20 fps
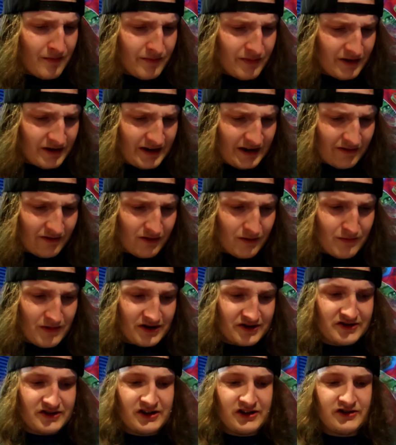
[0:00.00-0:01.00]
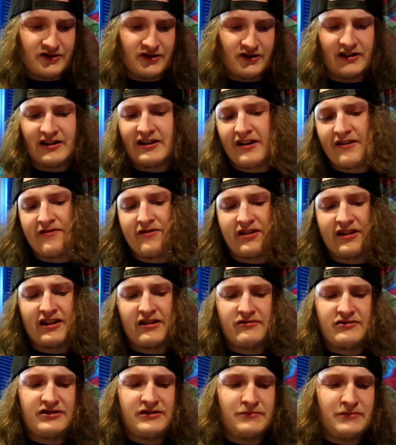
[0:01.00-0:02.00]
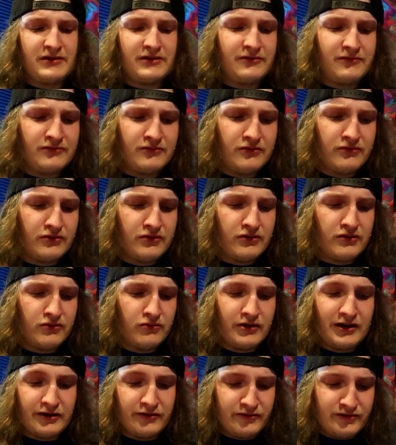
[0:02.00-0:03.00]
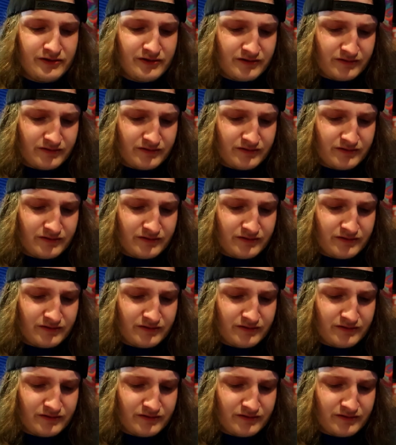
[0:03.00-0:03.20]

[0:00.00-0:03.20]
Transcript: but never a mesh t-shirt, and I feel like that would just be weird.